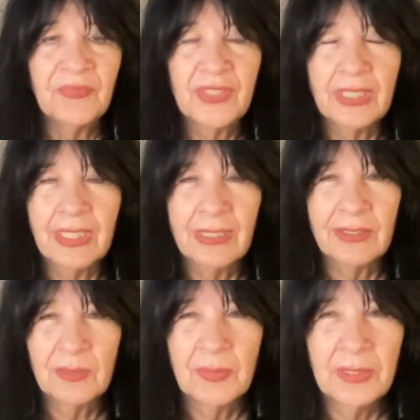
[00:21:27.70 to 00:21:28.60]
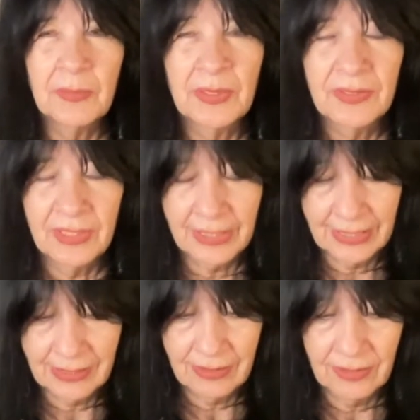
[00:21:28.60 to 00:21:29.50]
they gathered people
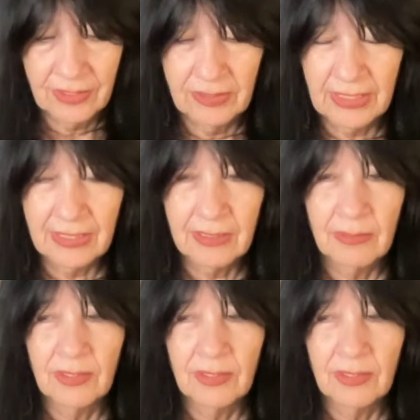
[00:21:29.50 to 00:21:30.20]
together to